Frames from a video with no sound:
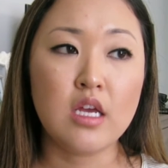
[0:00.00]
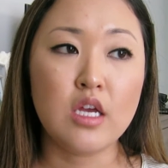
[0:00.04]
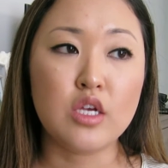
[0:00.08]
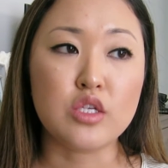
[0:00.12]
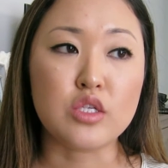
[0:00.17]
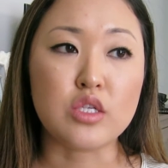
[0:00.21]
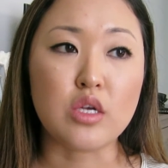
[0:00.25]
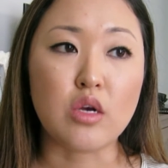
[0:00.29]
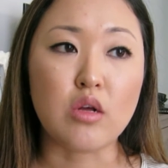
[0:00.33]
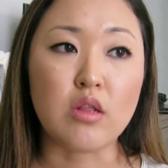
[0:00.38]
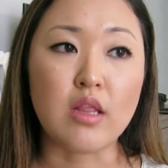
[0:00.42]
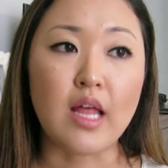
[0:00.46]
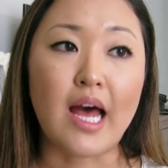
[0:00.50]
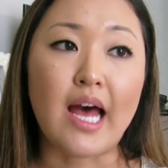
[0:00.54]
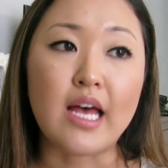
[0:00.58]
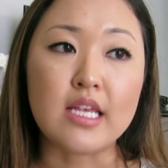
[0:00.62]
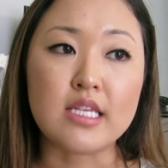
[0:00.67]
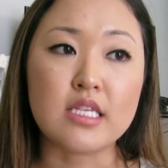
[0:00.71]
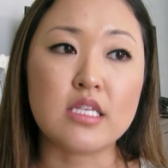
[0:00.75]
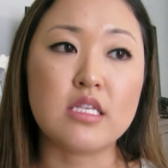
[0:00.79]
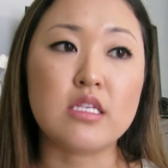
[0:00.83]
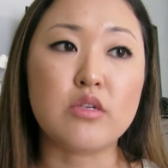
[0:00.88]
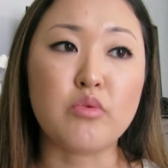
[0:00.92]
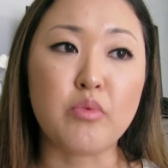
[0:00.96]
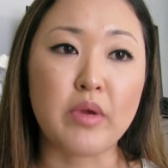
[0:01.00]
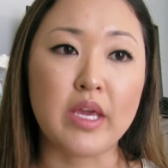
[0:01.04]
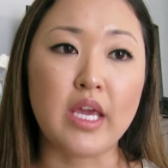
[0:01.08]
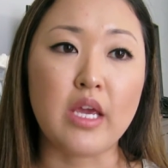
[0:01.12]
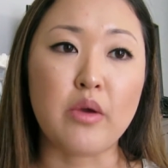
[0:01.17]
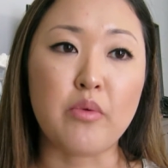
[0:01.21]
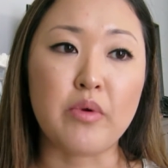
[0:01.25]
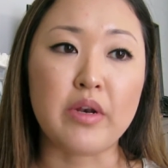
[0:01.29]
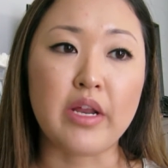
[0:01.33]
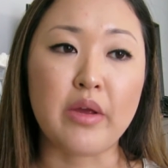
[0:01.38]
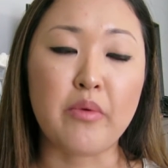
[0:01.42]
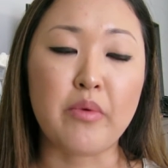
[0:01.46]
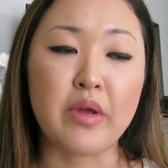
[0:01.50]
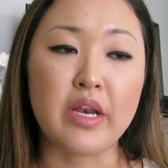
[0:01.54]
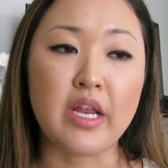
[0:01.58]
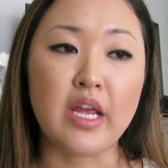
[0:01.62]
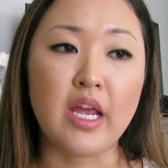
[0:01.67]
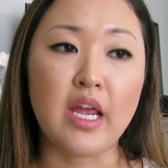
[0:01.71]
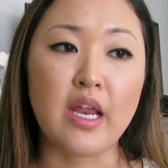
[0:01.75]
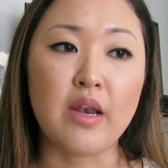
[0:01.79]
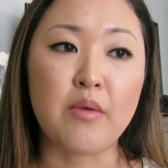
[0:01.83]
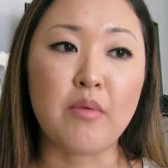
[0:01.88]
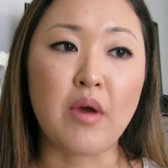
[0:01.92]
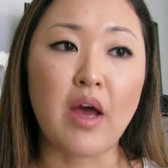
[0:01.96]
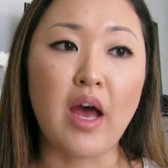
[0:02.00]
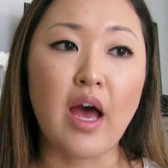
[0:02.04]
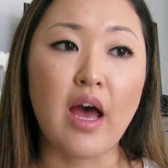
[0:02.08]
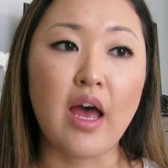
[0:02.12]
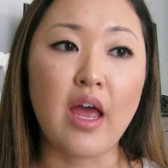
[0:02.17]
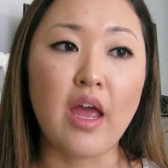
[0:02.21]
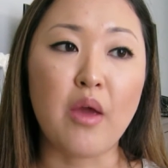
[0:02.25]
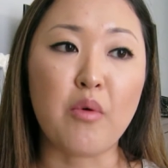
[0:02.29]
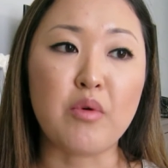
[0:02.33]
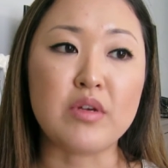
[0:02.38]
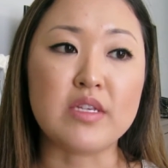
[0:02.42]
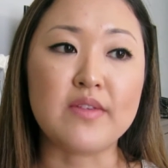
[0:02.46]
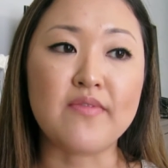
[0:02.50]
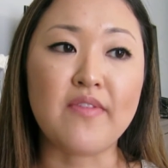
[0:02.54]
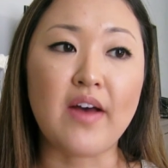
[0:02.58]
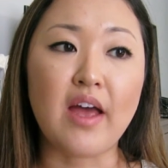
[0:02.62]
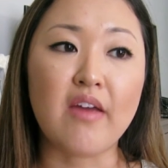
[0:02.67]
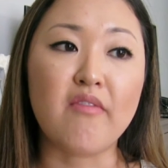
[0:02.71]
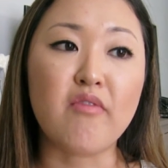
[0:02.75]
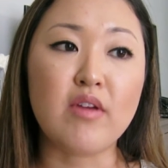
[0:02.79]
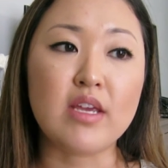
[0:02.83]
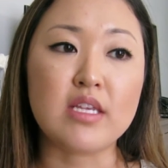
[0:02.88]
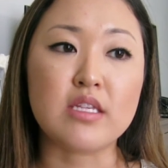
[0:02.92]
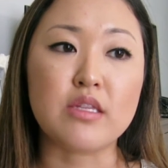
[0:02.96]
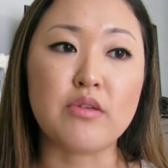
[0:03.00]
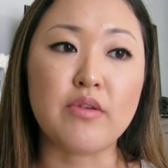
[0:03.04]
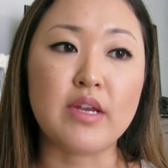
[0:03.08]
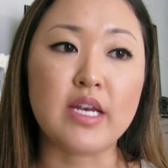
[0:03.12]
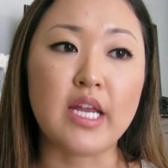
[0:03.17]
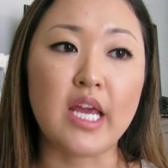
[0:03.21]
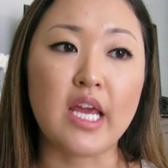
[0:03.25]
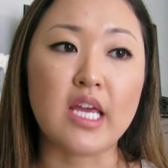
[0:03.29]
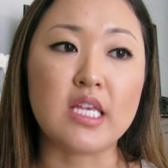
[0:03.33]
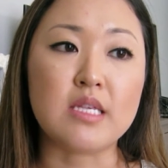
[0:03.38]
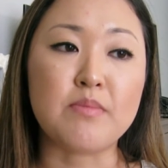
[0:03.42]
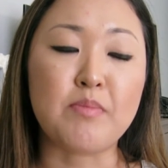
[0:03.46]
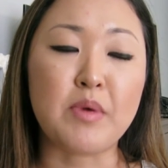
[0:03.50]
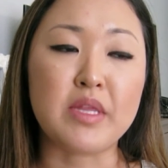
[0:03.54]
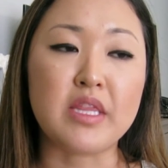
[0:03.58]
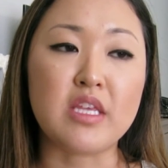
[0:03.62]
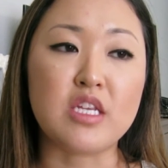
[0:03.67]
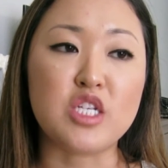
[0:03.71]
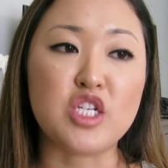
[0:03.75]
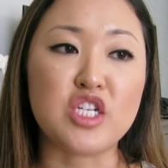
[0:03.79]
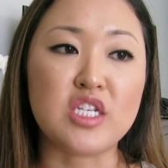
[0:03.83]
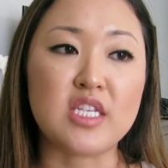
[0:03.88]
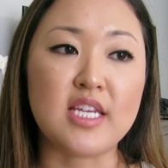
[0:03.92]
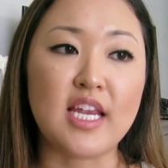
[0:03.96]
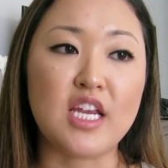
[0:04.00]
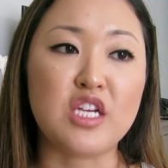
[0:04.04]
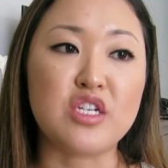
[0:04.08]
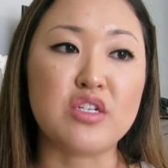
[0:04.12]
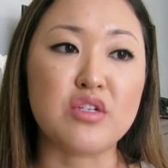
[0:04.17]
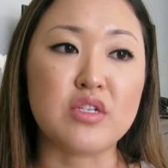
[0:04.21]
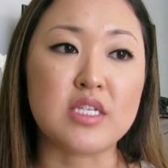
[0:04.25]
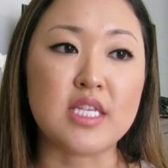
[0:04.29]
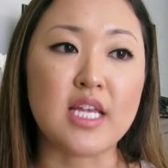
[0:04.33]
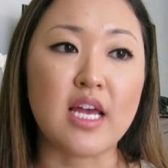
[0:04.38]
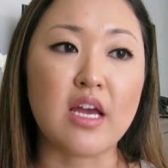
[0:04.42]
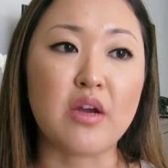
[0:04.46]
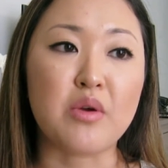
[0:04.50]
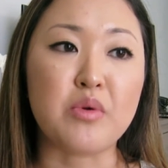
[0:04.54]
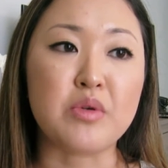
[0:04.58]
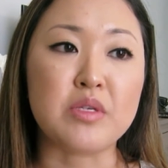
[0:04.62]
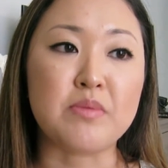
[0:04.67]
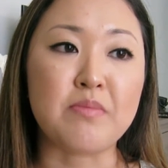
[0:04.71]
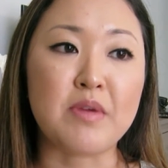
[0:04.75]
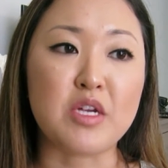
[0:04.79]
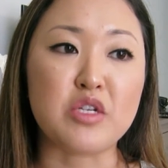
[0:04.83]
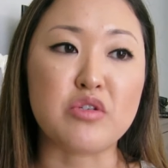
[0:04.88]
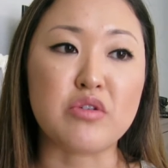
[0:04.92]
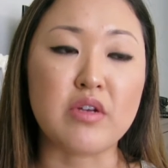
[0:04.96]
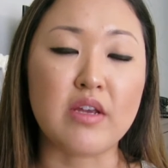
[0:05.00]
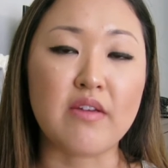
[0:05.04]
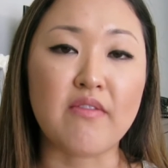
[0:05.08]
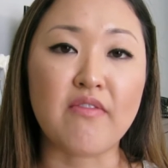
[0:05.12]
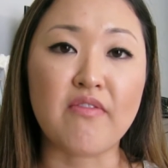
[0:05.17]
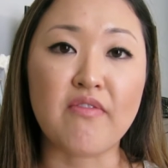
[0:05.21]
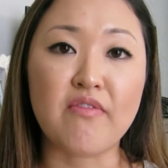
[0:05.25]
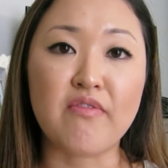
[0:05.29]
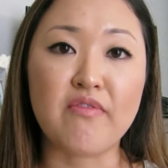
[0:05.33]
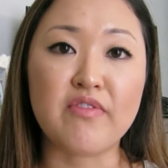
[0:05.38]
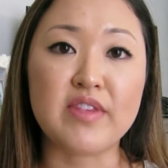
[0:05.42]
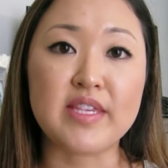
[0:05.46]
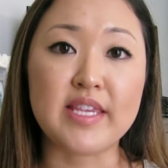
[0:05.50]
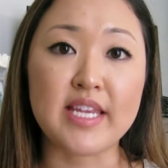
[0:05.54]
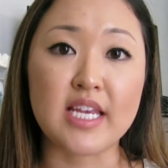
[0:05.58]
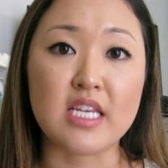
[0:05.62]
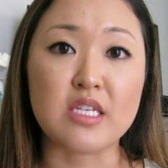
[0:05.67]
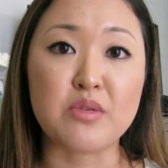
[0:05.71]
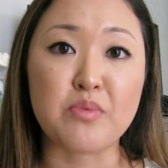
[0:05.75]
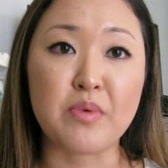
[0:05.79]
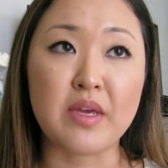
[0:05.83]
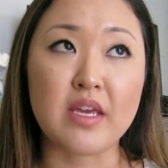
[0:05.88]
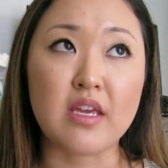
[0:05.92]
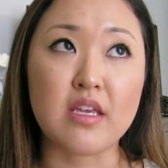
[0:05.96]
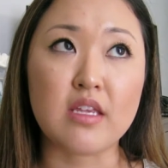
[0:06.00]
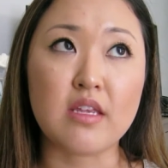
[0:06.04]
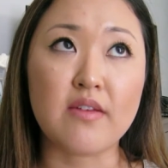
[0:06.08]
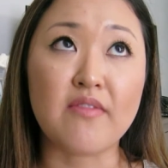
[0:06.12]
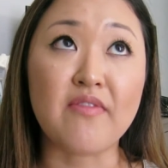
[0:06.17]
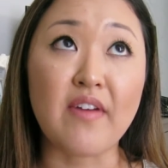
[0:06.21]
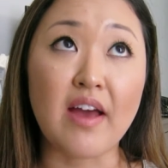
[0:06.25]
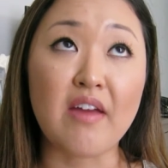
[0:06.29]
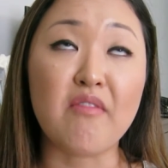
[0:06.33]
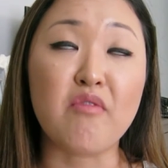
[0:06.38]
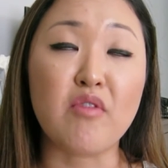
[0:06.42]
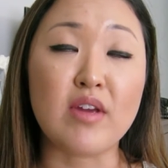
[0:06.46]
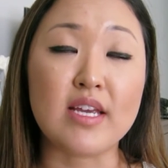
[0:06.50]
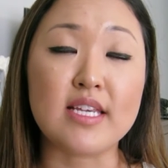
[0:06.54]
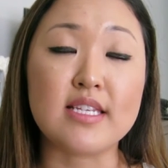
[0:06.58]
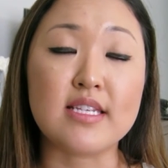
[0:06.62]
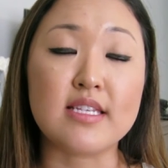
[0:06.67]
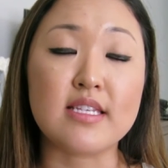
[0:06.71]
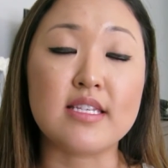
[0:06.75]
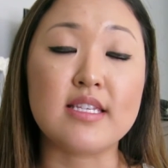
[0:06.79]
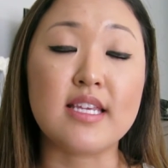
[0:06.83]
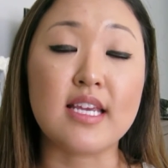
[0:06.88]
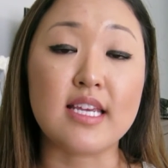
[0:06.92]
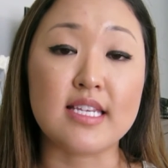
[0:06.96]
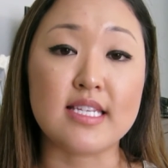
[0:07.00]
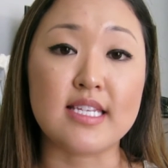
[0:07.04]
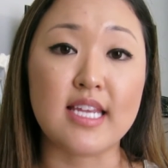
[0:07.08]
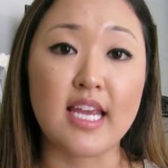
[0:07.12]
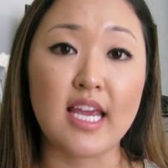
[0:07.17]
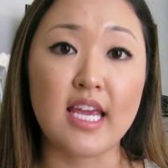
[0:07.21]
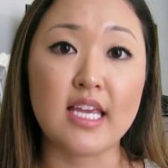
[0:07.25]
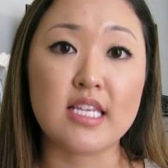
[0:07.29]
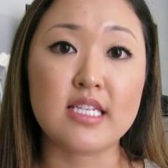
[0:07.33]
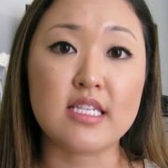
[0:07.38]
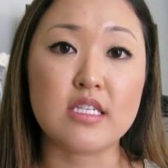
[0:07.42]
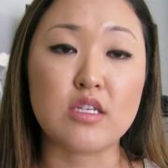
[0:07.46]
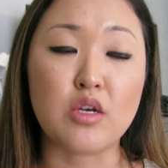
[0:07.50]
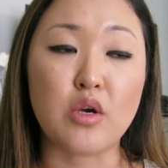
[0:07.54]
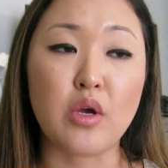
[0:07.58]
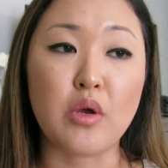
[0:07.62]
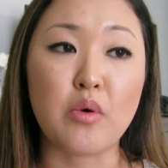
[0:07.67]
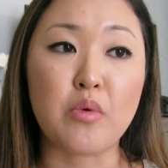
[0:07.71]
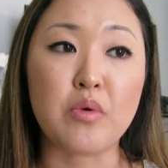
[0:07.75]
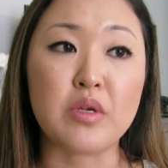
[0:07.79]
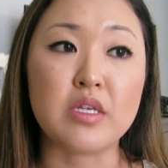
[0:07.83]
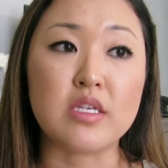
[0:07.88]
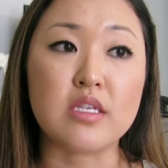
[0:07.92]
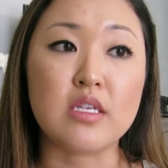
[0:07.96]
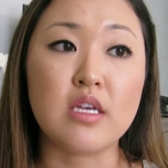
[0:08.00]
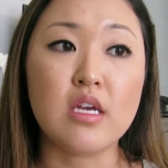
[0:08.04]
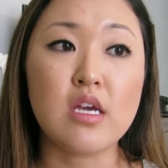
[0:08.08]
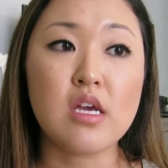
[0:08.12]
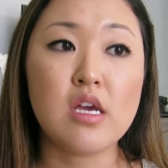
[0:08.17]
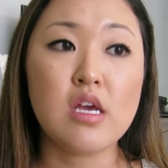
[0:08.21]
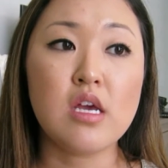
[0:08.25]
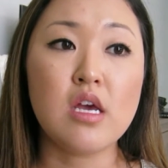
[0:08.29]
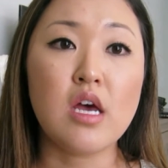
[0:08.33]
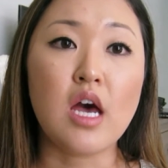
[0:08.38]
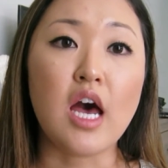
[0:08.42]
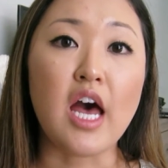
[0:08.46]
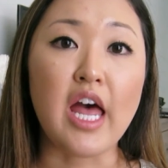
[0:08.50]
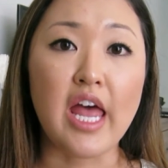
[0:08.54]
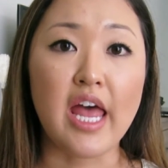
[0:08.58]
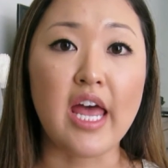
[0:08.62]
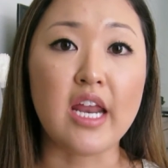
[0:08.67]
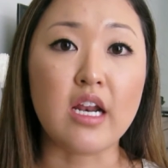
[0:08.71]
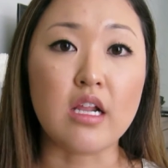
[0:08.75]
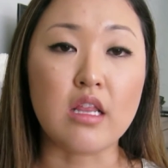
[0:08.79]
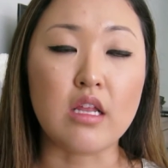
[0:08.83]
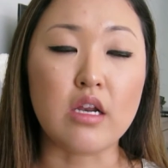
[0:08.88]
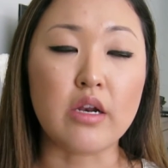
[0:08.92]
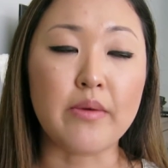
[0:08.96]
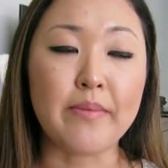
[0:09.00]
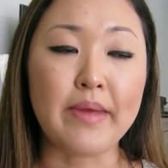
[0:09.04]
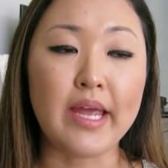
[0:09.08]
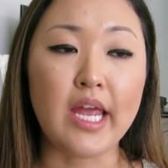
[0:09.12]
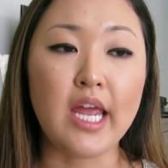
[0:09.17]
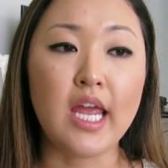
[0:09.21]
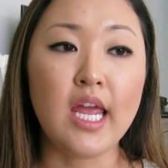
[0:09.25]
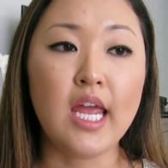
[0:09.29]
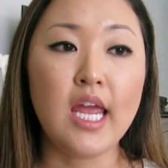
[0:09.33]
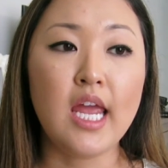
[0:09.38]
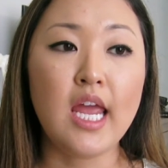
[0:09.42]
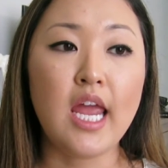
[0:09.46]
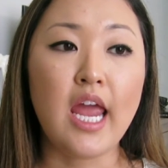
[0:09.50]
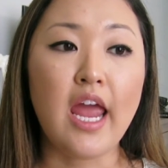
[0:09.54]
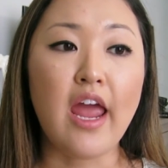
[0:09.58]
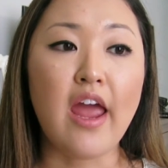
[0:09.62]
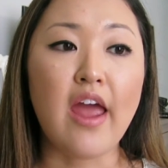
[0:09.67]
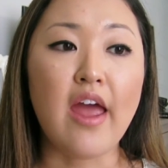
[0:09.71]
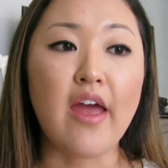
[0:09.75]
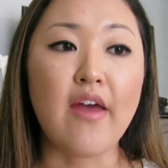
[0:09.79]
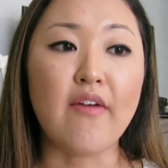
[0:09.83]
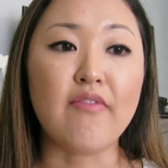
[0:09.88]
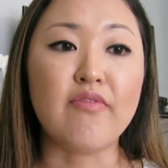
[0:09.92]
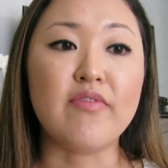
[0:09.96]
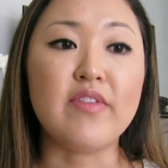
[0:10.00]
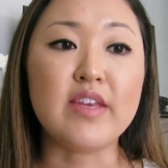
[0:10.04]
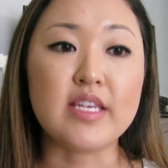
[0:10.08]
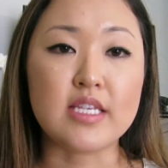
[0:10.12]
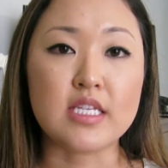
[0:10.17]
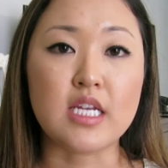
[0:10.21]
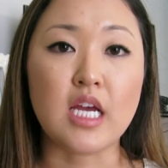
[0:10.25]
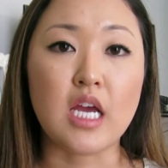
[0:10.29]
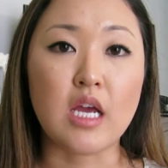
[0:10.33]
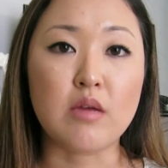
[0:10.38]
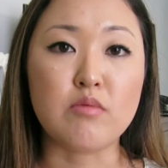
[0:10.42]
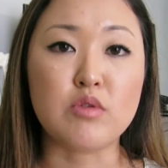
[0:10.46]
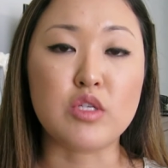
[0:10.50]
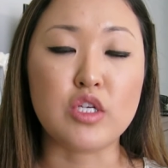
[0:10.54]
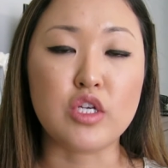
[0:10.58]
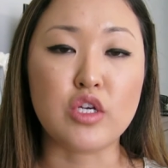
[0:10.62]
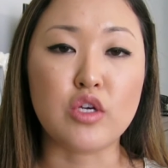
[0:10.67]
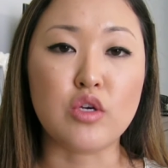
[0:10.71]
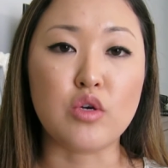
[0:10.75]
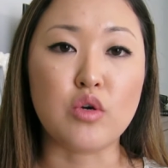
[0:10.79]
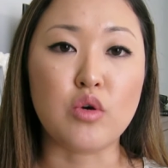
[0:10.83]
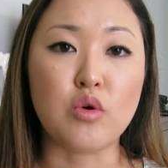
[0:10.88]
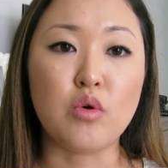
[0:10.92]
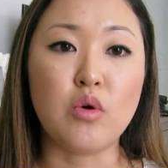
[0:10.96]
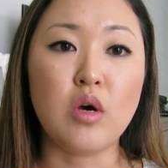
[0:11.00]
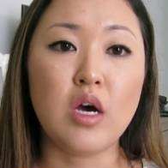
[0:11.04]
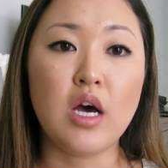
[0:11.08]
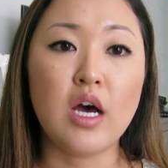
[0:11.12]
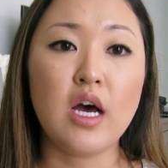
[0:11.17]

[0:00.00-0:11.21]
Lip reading: So last week when I went in, I was 5 weeks 3 days, but the gestational sac was measuring 5 weeks 6 days. So it was ahead a little bit. And this time too,